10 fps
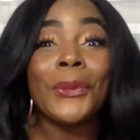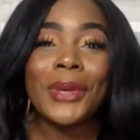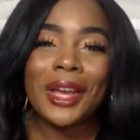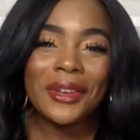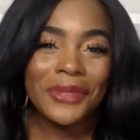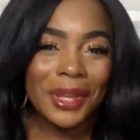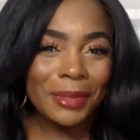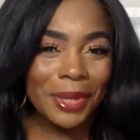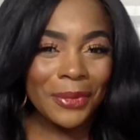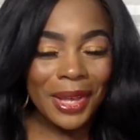we are
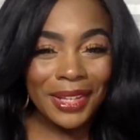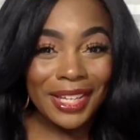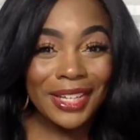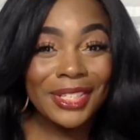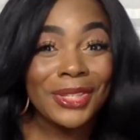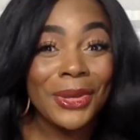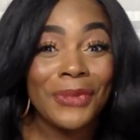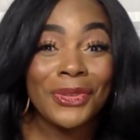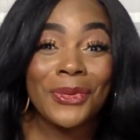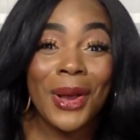family around here. So
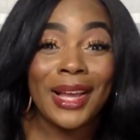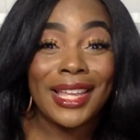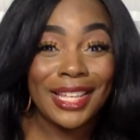if you are